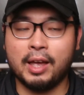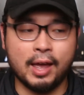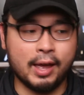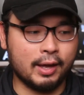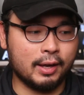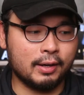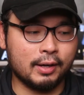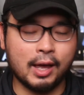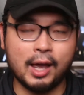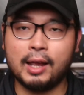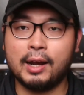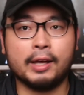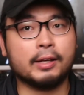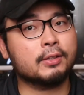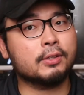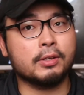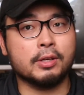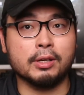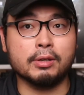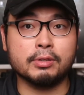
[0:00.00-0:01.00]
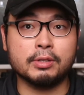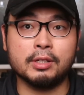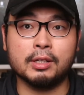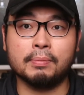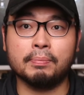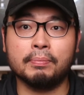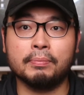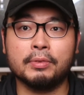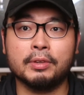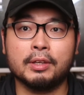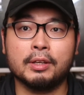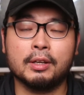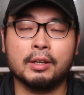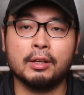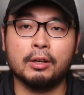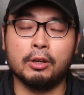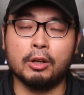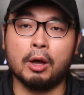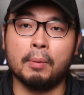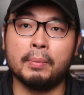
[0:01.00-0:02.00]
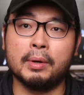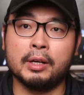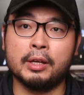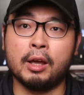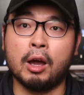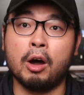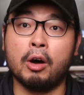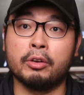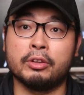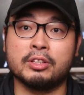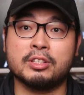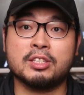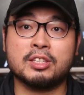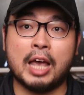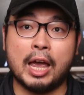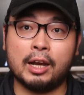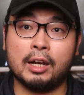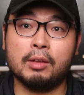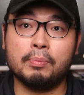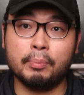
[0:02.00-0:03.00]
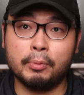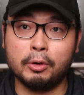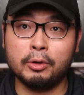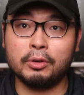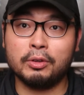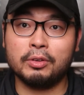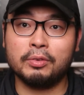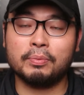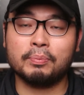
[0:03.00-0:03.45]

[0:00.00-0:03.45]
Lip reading: And I like to use them normally on silent mode,